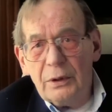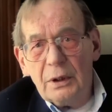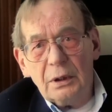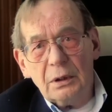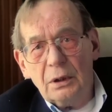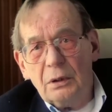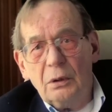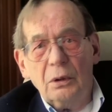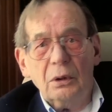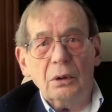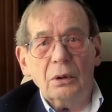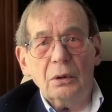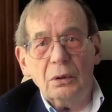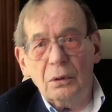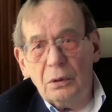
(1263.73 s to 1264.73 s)
think that,
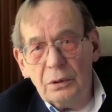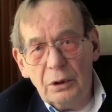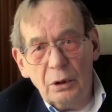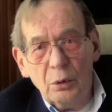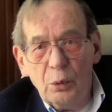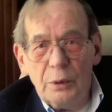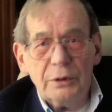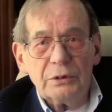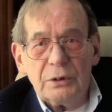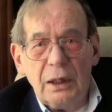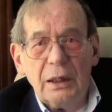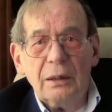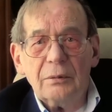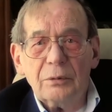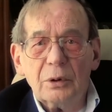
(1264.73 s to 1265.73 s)
we
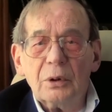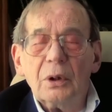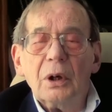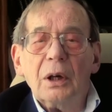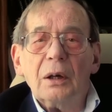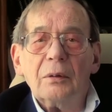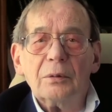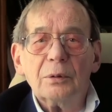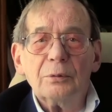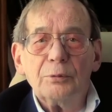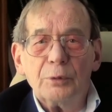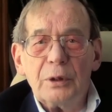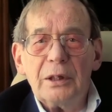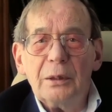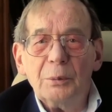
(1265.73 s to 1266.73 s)
stand for
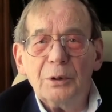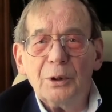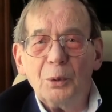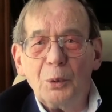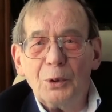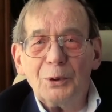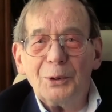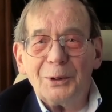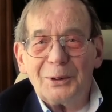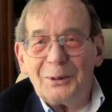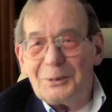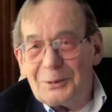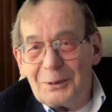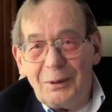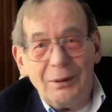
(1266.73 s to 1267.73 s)
freedom in the world,
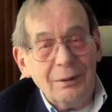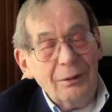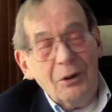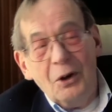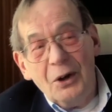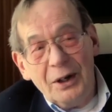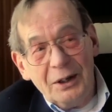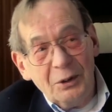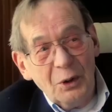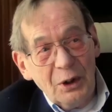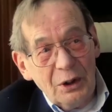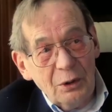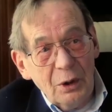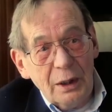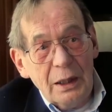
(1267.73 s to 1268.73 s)
and on and
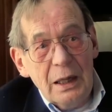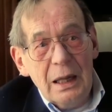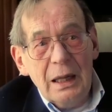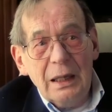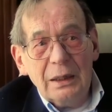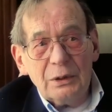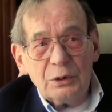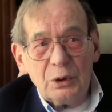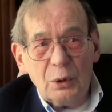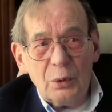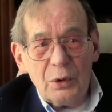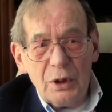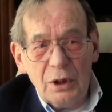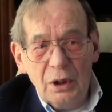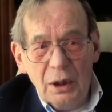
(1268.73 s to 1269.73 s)
on and on. So
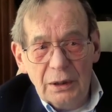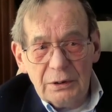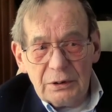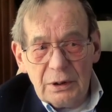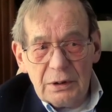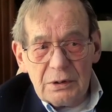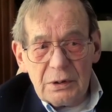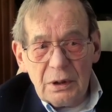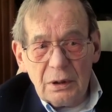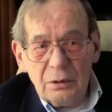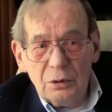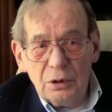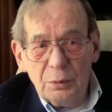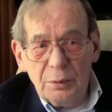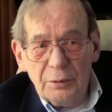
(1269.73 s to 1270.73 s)
the nonsense, the
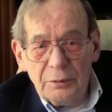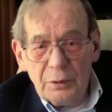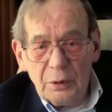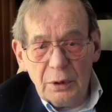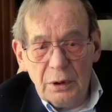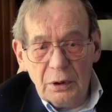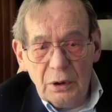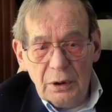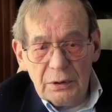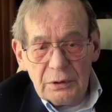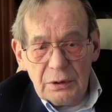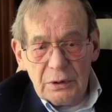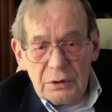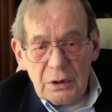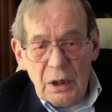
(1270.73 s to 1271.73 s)
Kundabafarian
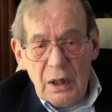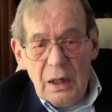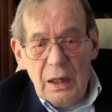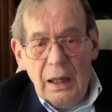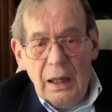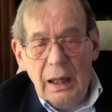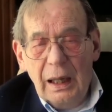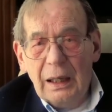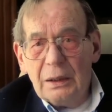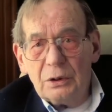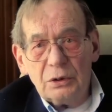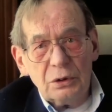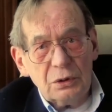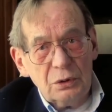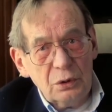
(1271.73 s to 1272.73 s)
nonsense,
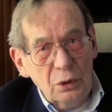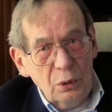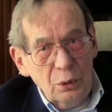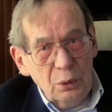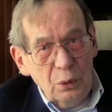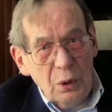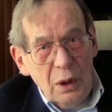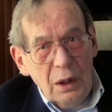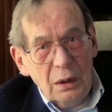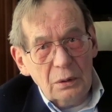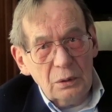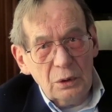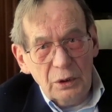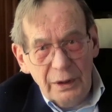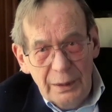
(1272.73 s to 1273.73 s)
has no
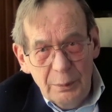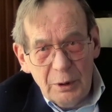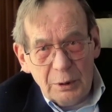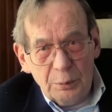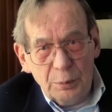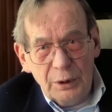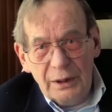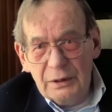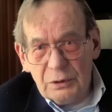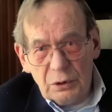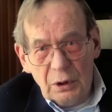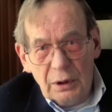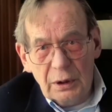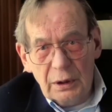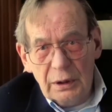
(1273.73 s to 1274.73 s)
limit
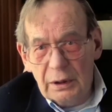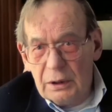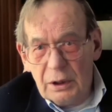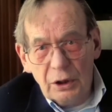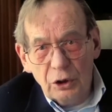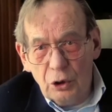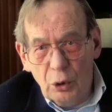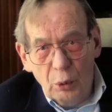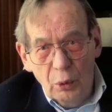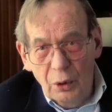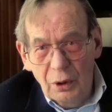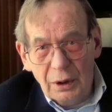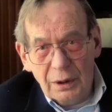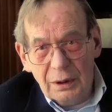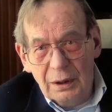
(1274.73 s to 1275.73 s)
placed on it. It can go
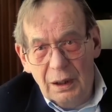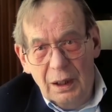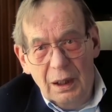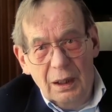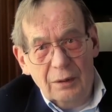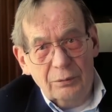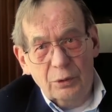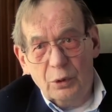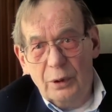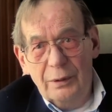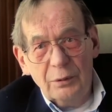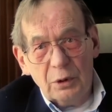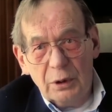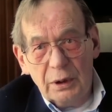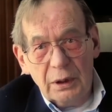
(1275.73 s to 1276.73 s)
on
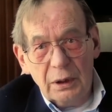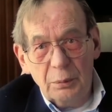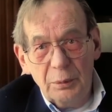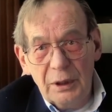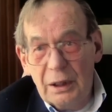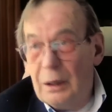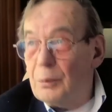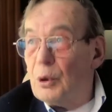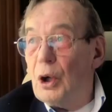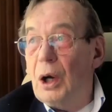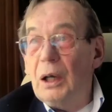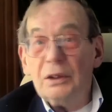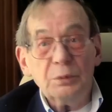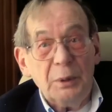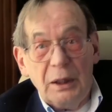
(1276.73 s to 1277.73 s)
forever. It can become
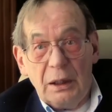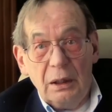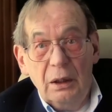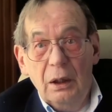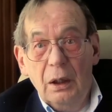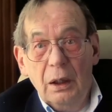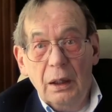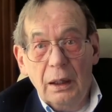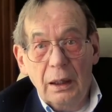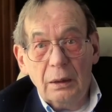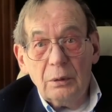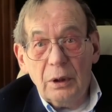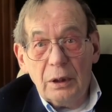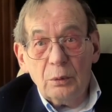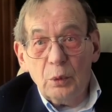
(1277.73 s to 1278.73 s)
cosmic.
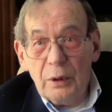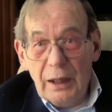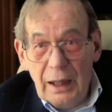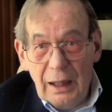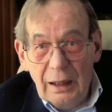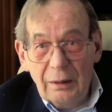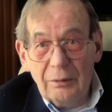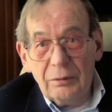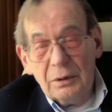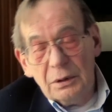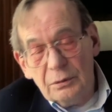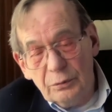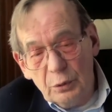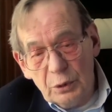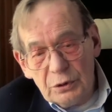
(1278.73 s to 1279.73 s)
And we have,
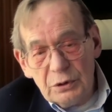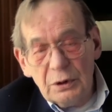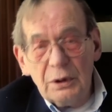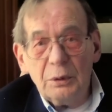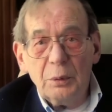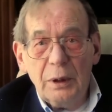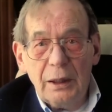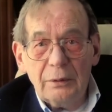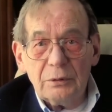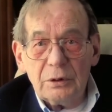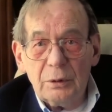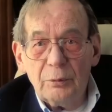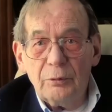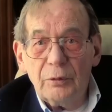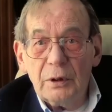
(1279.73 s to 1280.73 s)
unfortunately,
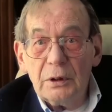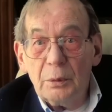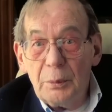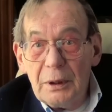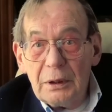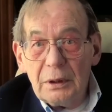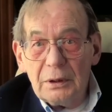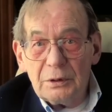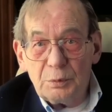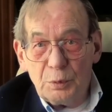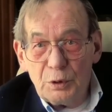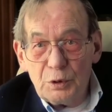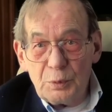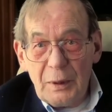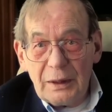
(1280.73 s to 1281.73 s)
some fundamentalist
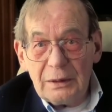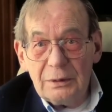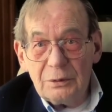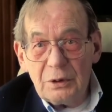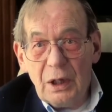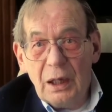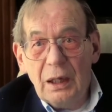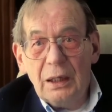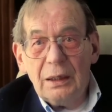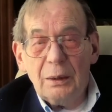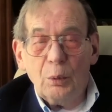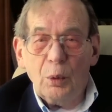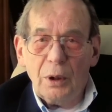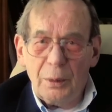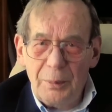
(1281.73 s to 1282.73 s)
perspectives
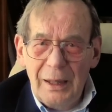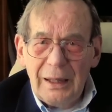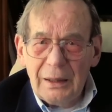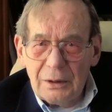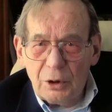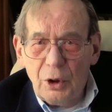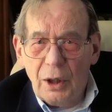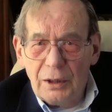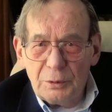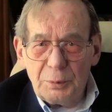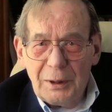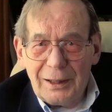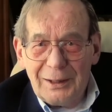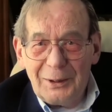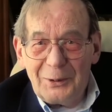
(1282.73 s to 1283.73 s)
that want to make it
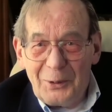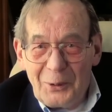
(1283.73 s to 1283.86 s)
cosmic,